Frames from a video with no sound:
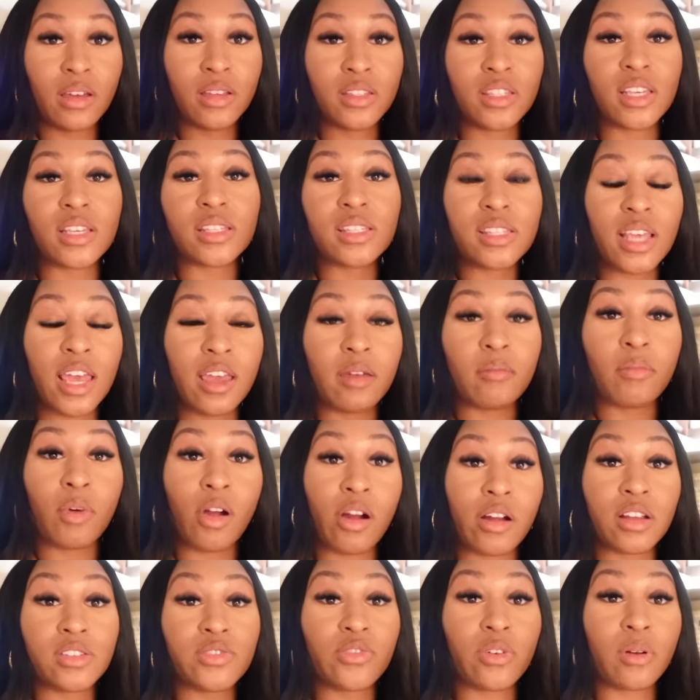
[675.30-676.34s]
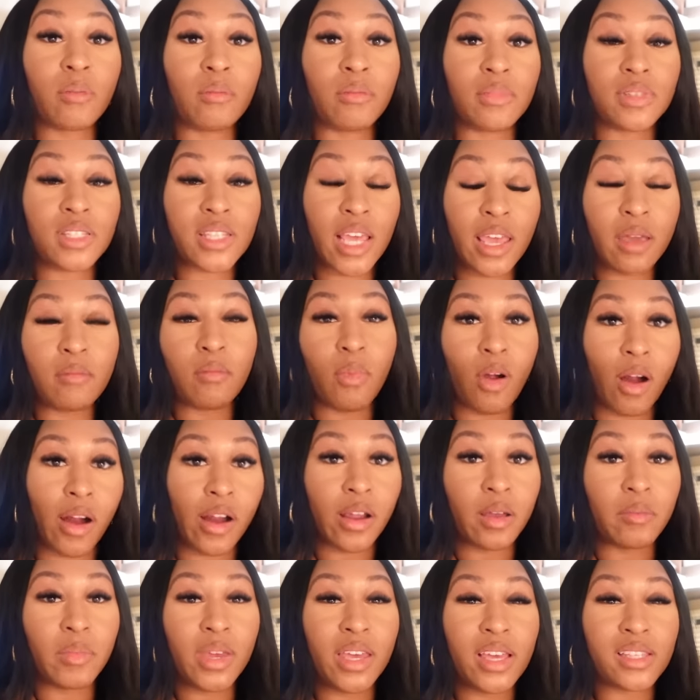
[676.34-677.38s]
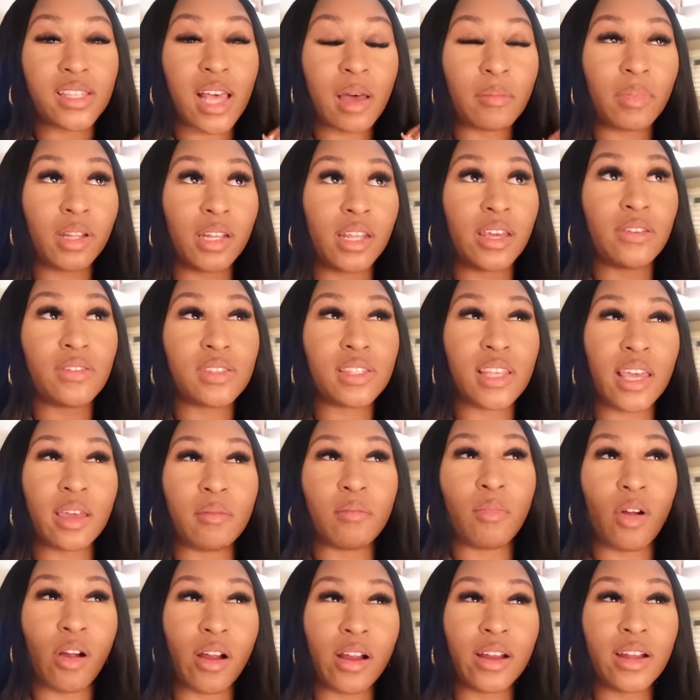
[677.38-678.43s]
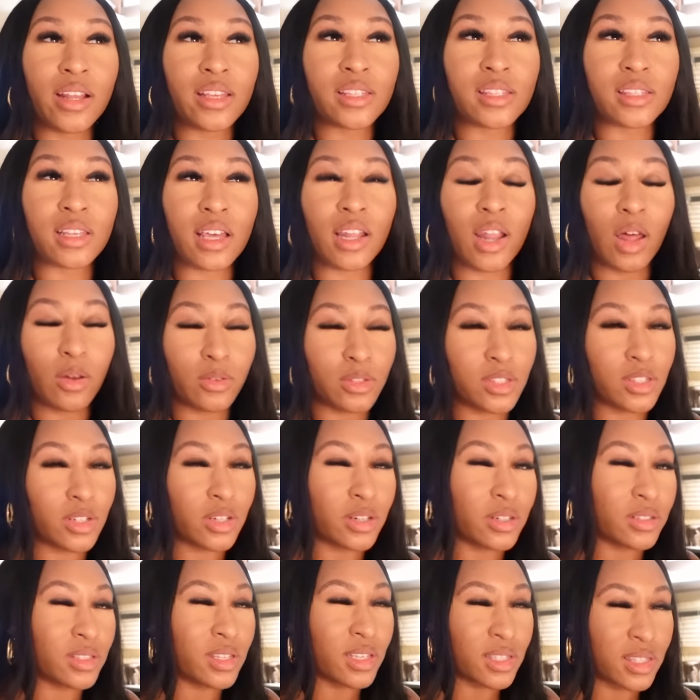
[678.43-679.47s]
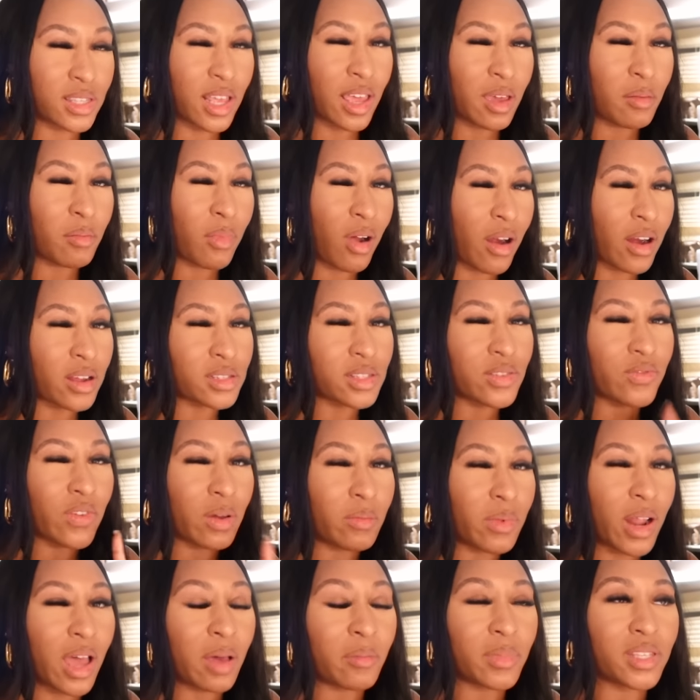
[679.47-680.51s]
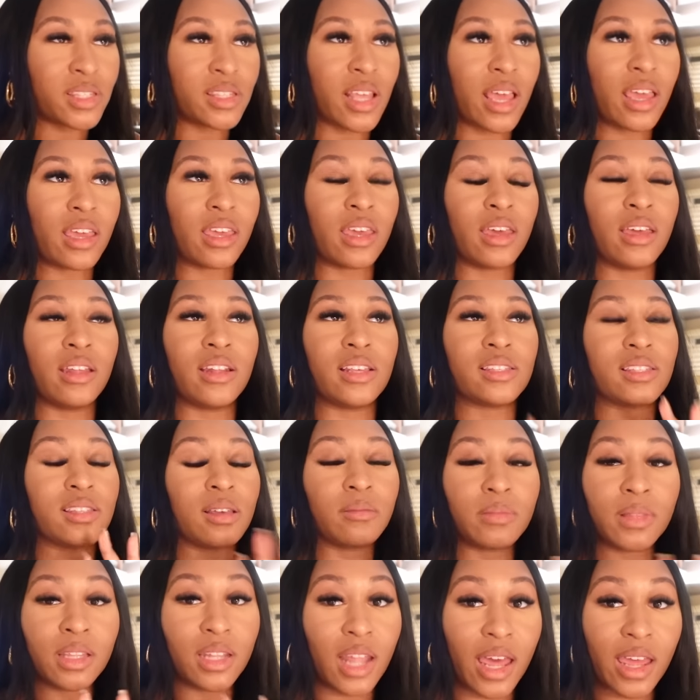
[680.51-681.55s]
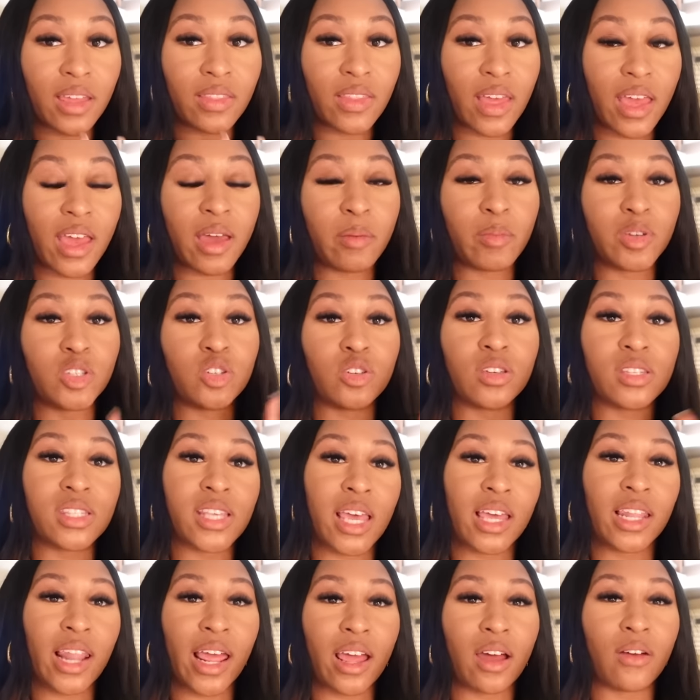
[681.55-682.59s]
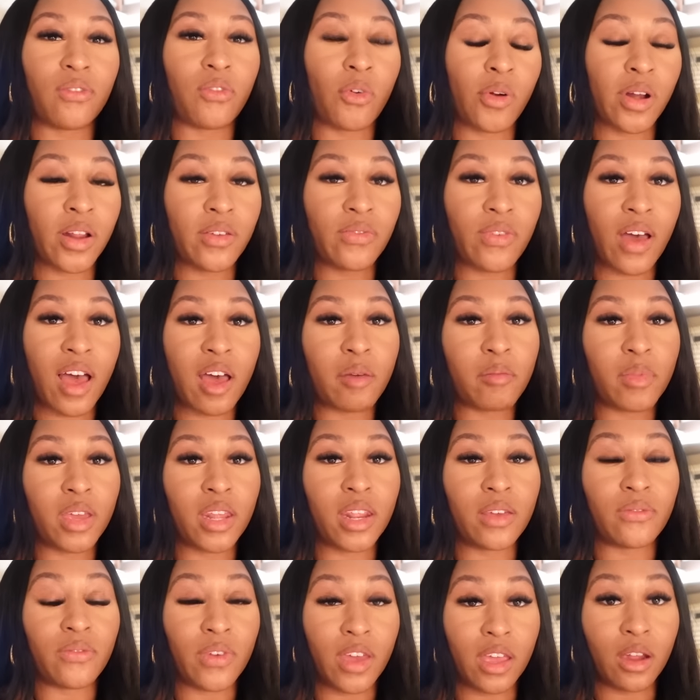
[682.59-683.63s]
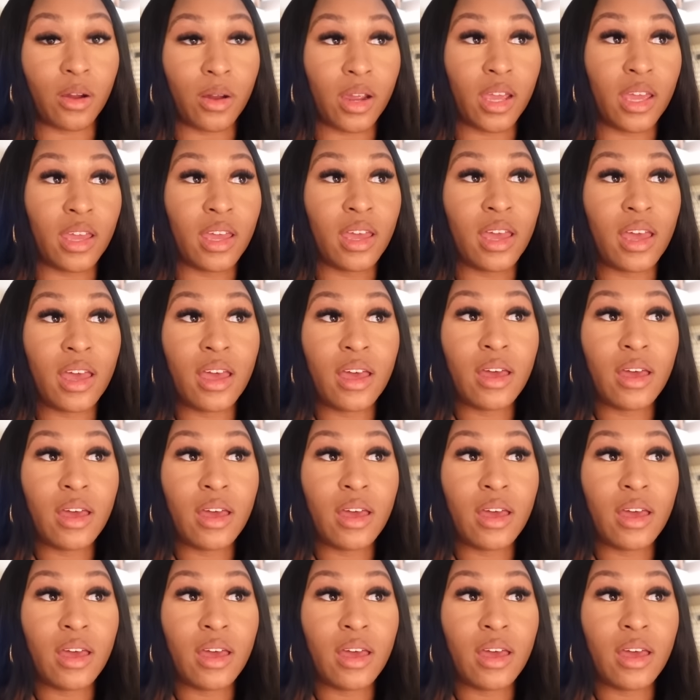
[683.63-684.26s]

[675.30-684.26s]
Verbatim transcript: to Saint Bart's from Saint Martin because I believe Saint Martin is closer to Saint Bart's, if I'm not mistaken. It's something like that. But you could take like a forty-five minute ferry.